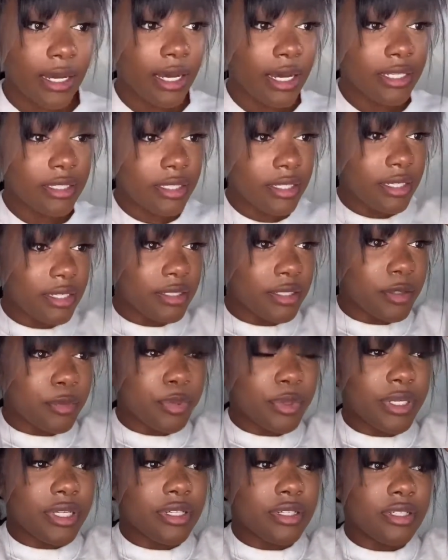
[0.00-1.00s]
I think I did
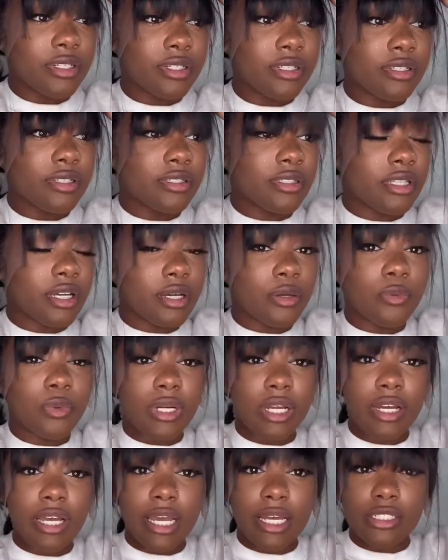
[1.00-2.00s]
pretty good. Like when
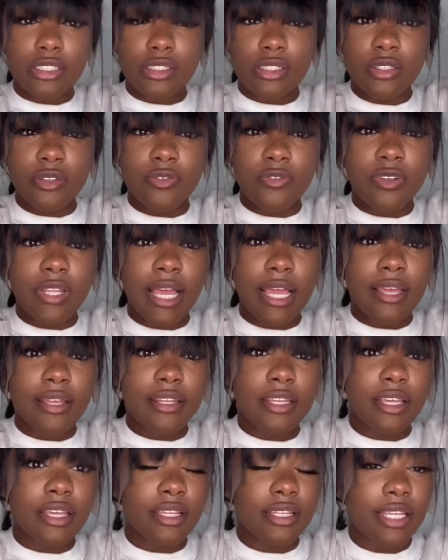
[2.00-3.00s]
I actually flatten
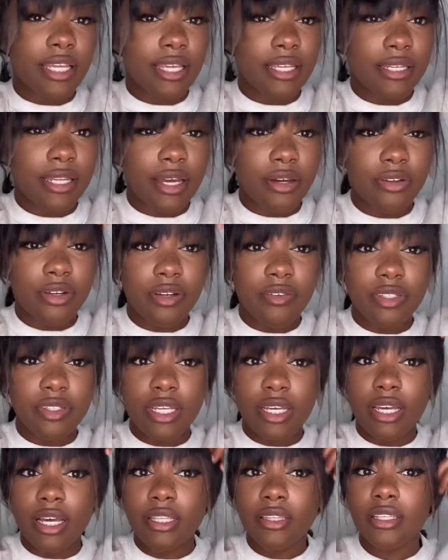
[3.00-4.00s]
it and lay it down and
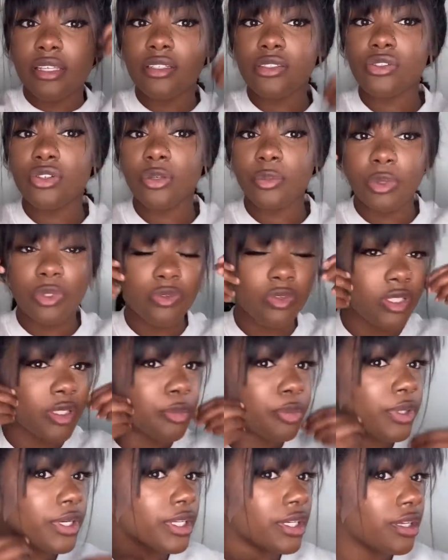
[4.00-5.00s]
everything, I think it's gonna be really
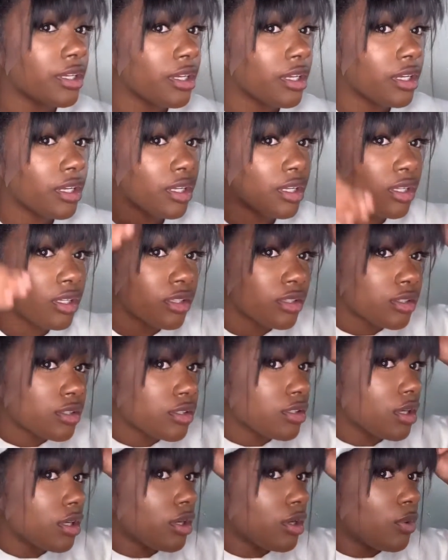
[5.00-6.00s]
pretty.
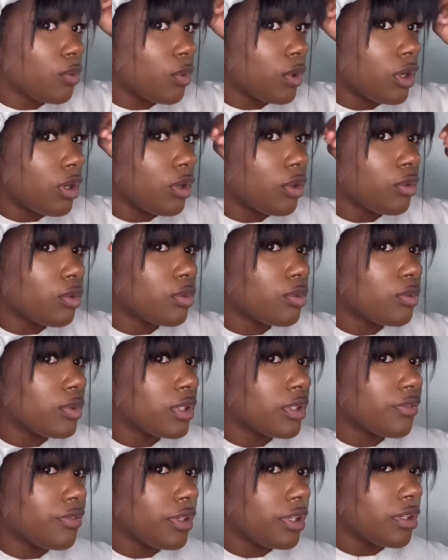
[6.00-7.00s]
So, whoa, what
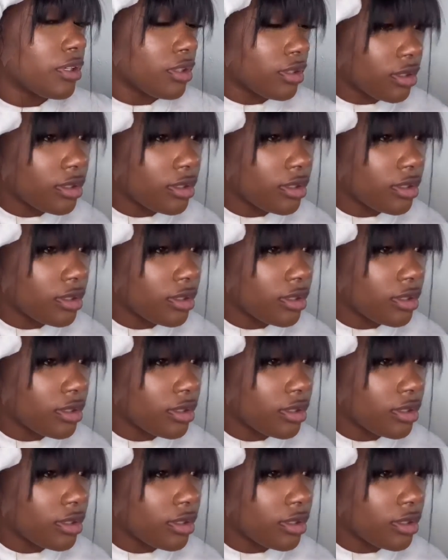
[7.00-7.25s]
the fuck?